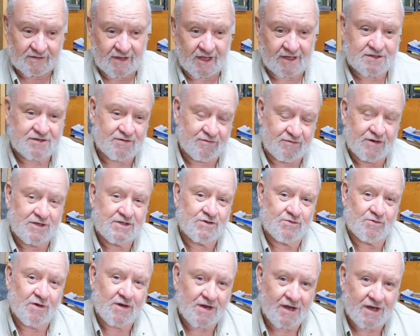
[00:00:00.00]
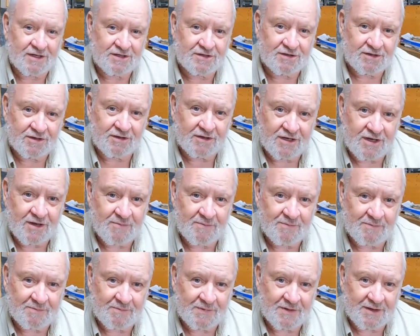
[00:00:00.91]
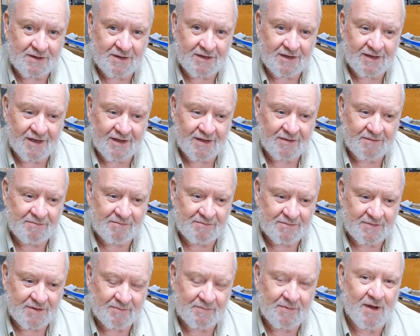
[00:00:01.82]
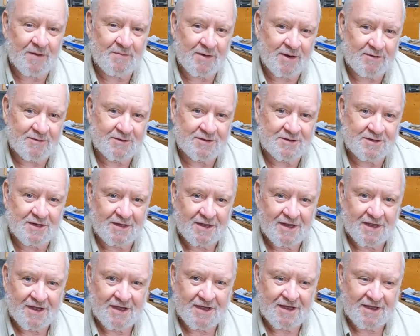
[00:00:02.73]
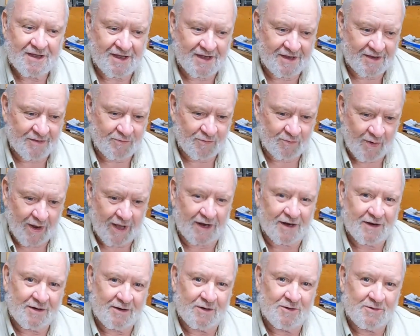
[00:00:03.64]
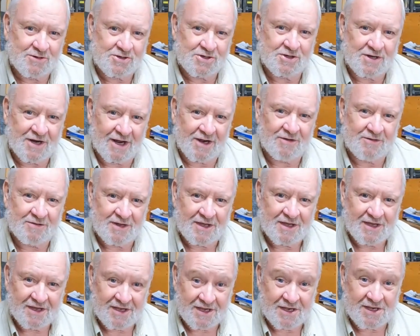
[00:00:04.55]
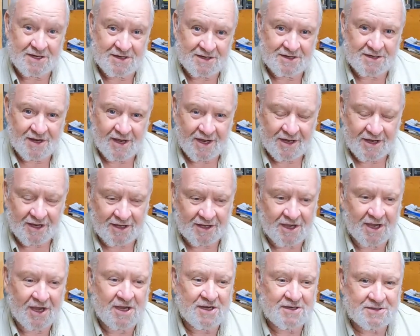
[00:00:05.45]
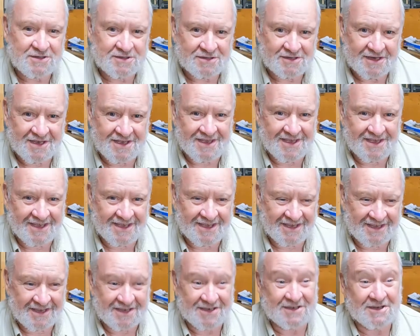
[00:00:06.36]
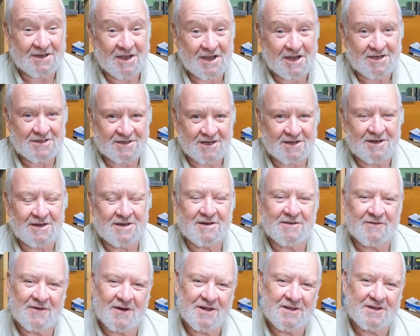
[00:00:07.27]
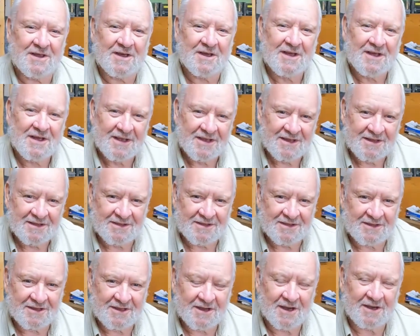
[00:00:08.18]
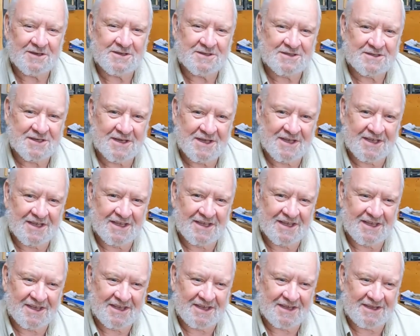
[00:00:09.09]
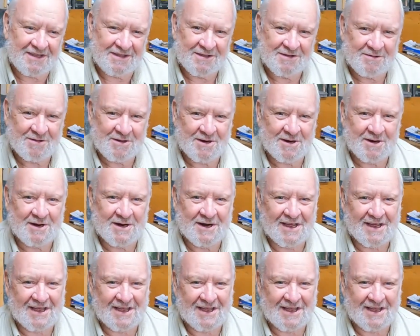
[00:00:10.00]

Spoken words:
that's the reason why I still keep the pump house well enclosure now heated, in case I need to flood the ice in the winter.